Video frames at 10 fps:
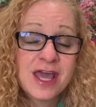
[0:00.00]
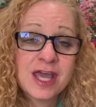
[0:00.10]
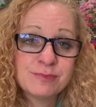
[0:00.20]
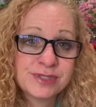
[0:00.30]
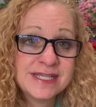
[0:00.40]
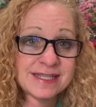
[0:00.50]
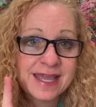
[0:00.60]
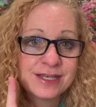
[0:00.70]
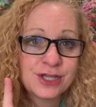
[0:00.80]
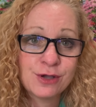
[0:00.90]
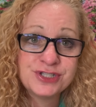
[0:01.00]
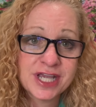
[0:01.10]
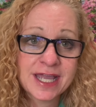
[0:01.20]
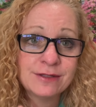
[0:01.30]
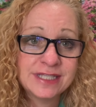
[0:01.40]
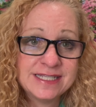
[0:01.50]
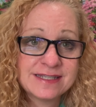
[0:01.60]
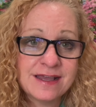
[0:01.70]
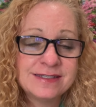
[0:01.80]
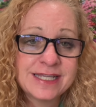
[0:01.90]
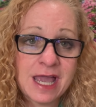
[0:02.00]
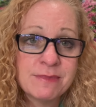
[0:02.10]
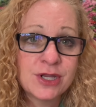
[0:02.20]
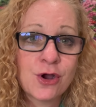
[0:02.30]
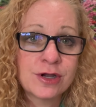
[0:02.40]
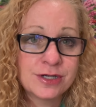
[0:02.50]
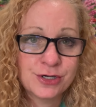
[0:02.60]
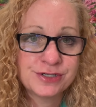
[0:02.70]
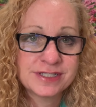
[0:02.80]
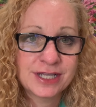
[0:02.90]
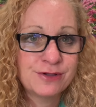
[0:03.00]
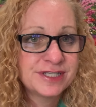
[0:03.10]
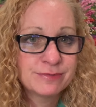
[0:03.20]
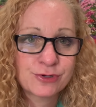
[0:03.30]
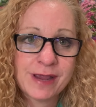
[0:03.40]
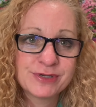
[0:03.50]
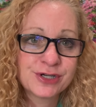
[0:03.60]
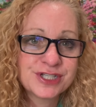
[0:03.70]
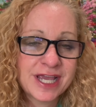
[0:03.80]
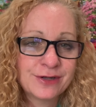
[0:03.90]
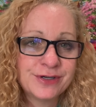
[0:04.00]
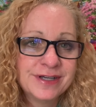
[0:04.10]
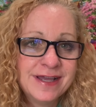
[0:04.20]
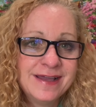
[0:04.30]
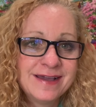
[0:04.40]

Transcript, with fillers: And please, again, go check out Lisa, Diamond Art Nurse, and go subscribe to her channel.